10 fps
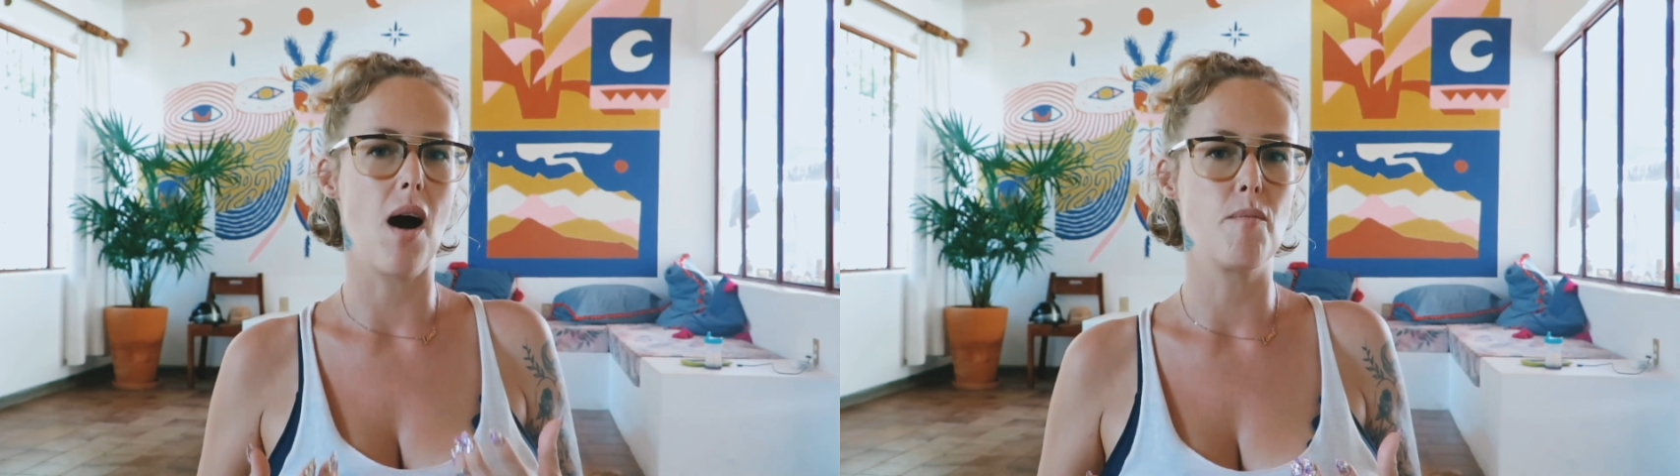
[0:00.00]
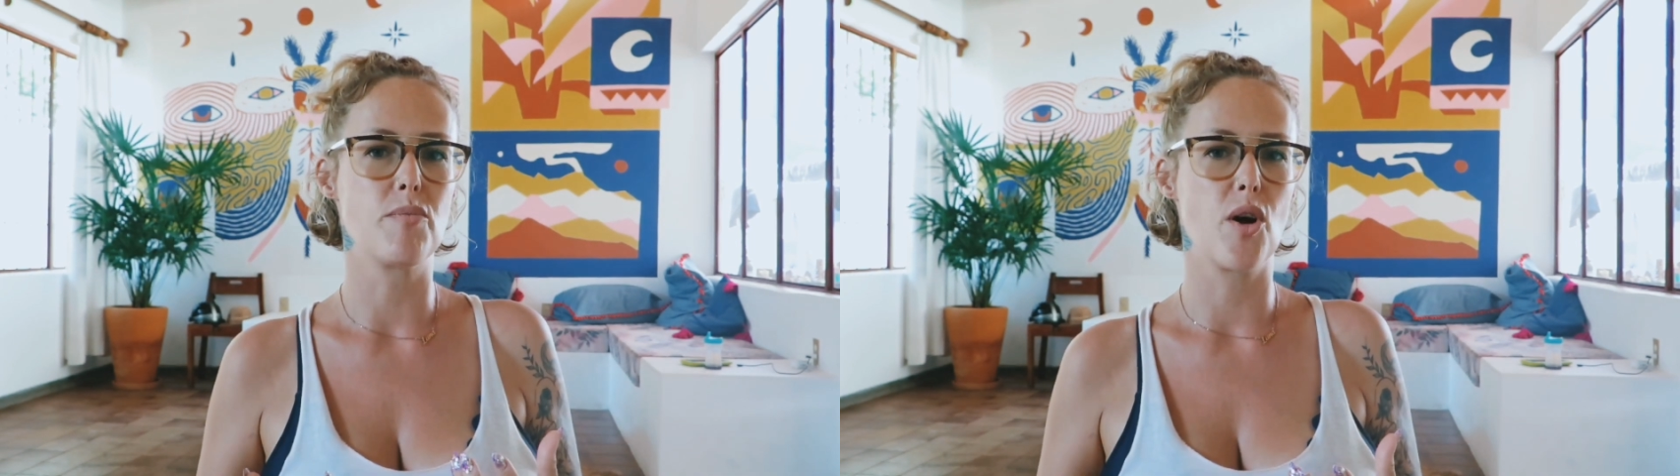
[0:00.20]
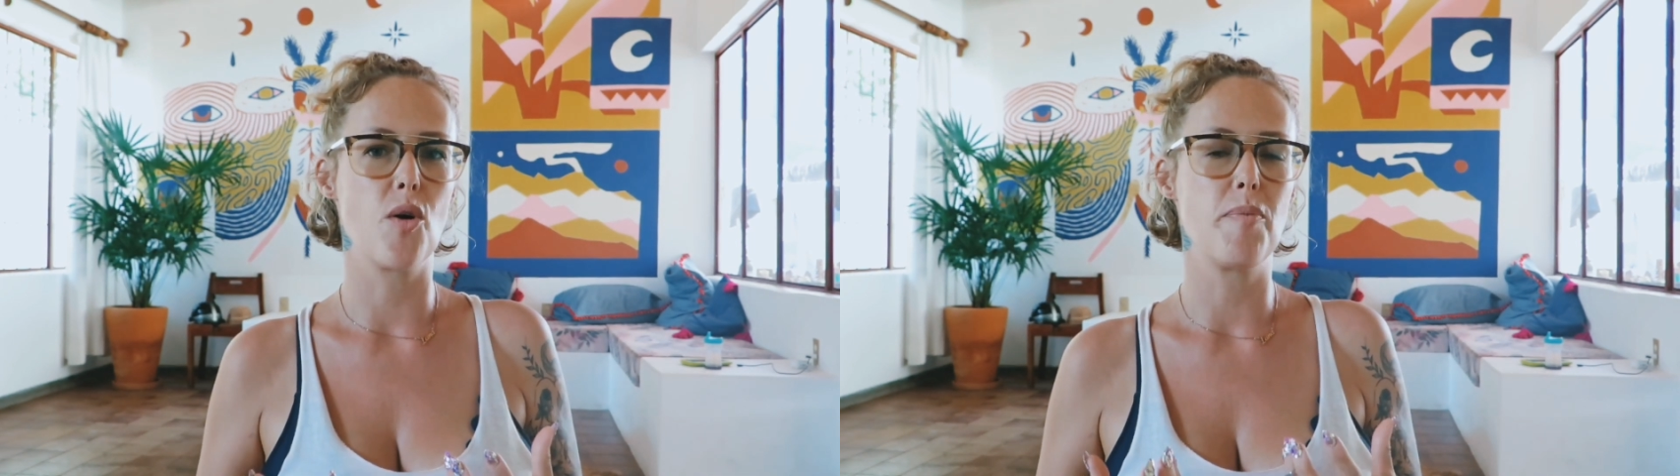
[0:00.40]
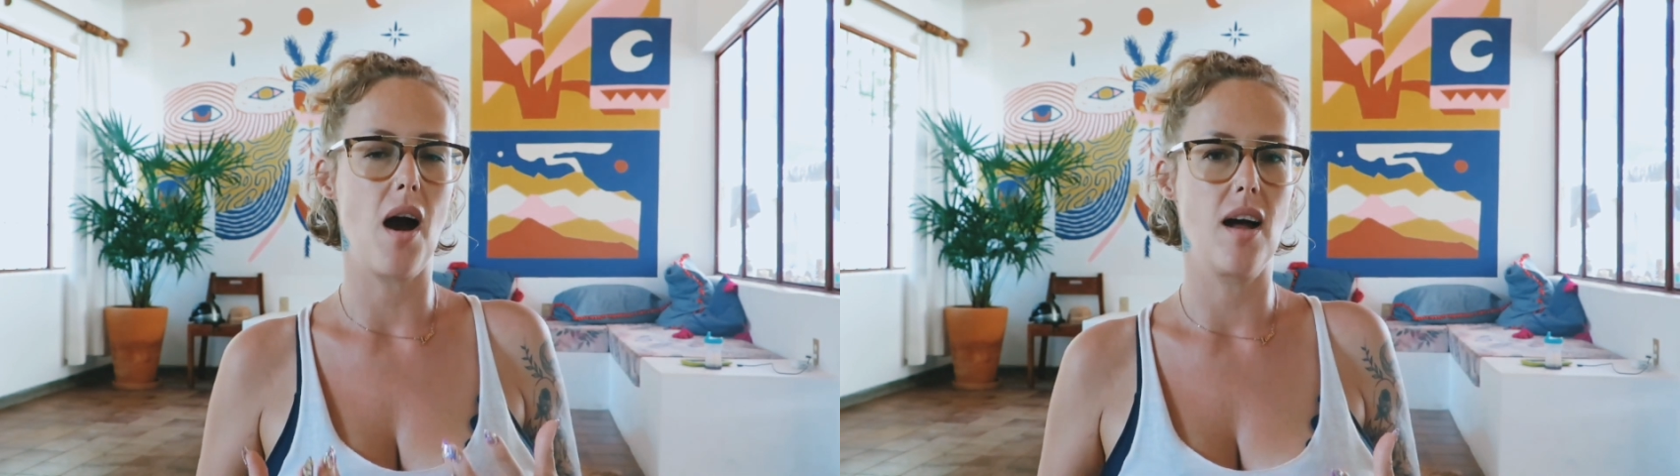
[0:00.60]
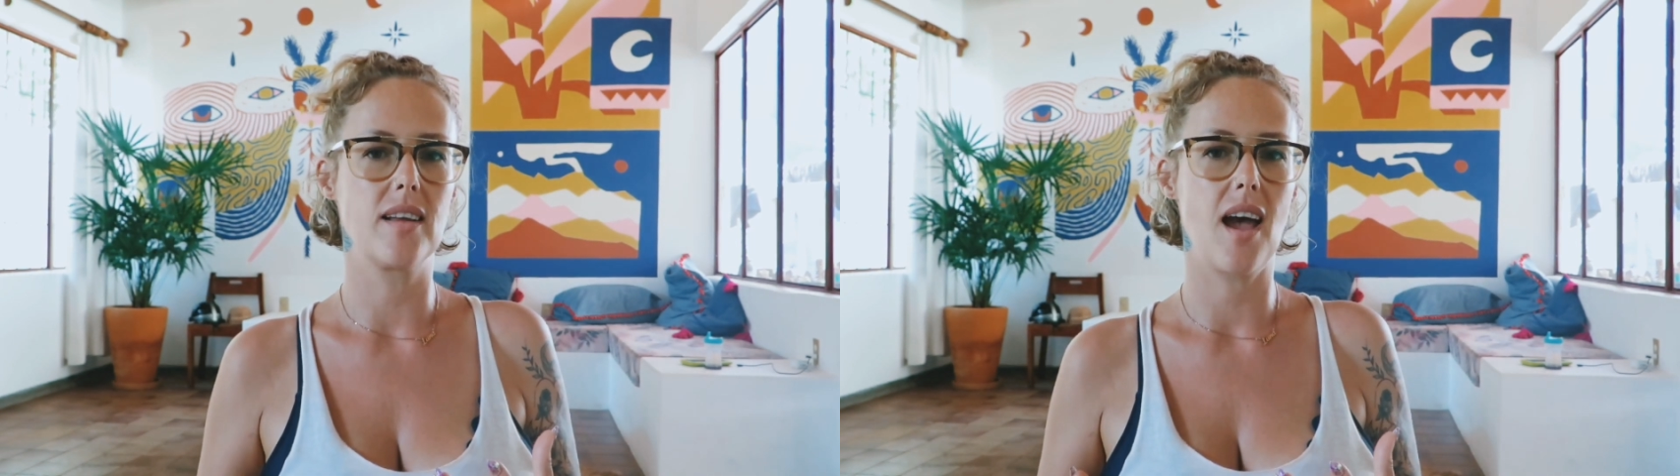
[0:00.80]
Mom Bro
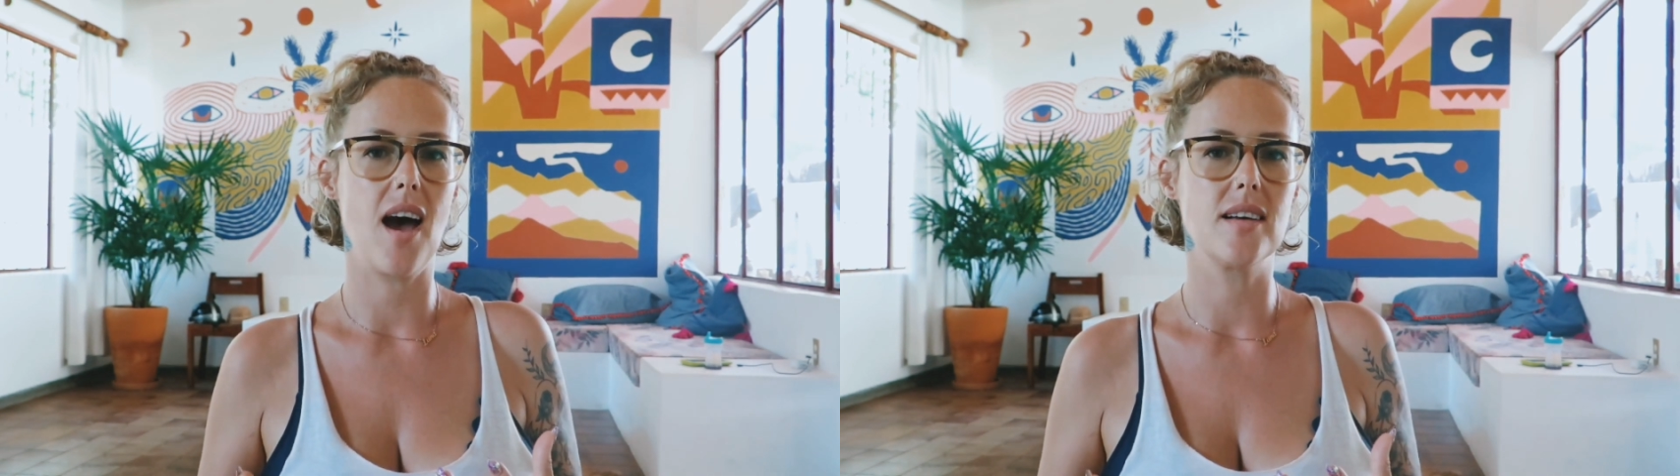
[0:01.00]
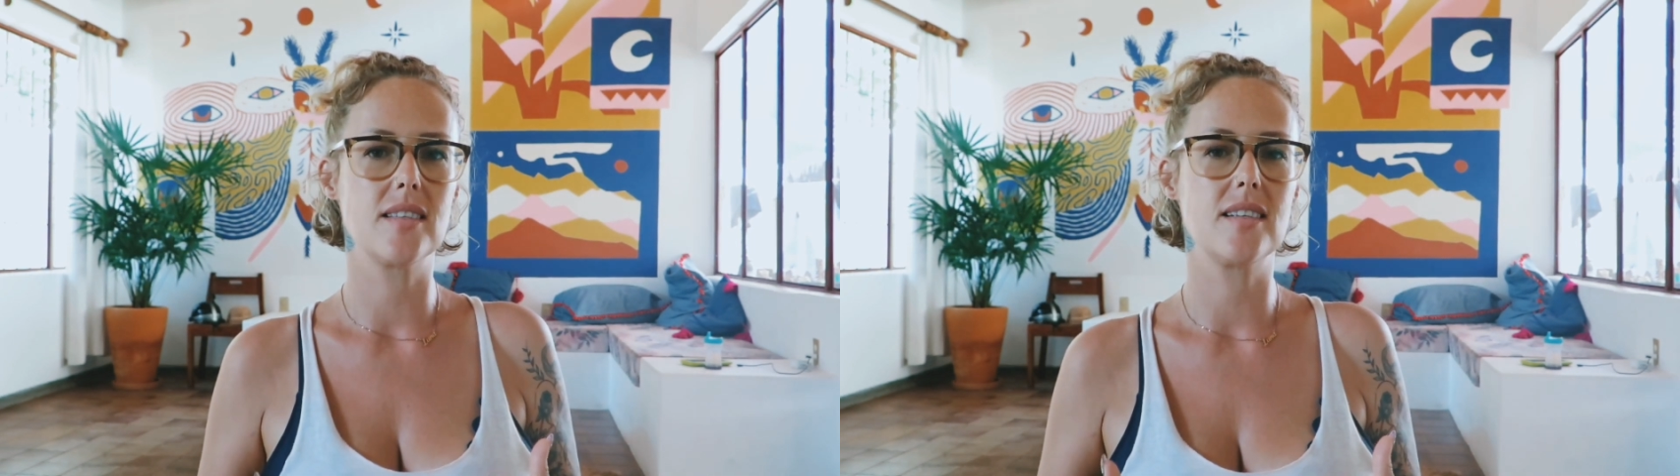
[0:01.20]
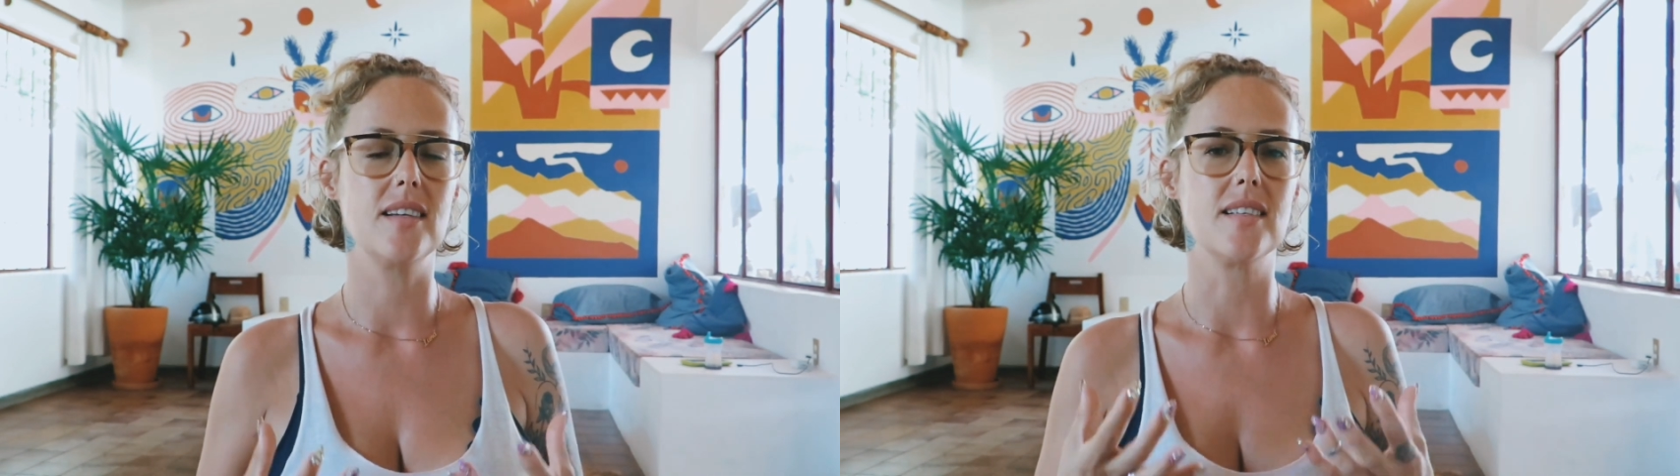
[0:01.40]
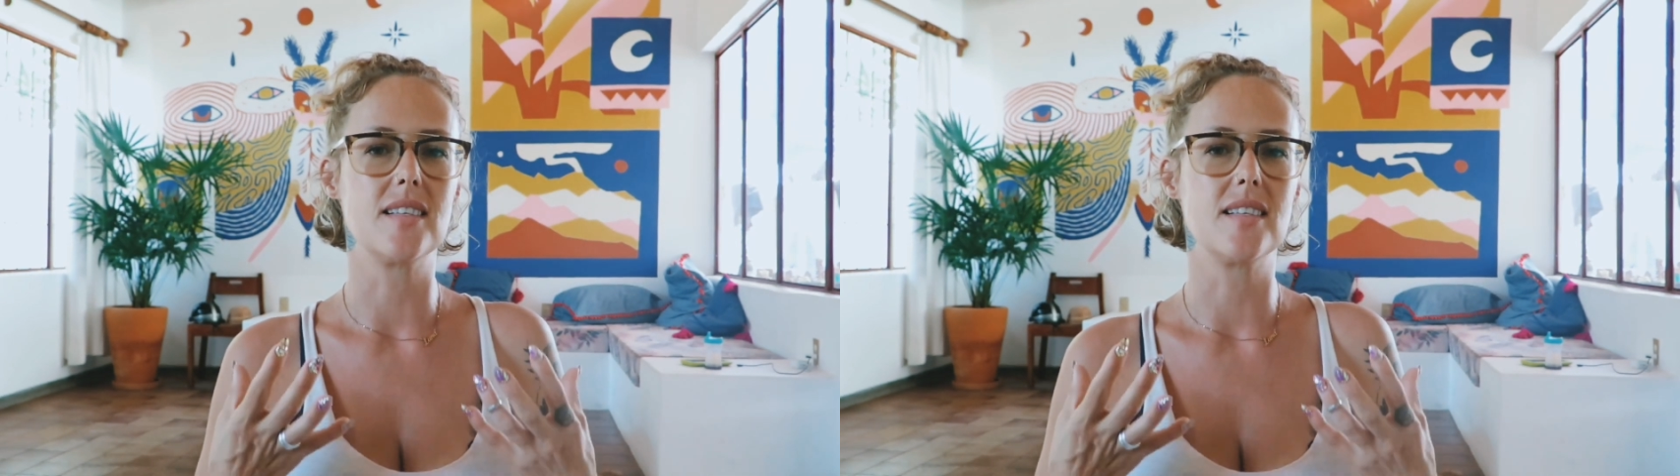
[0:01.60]
podcast is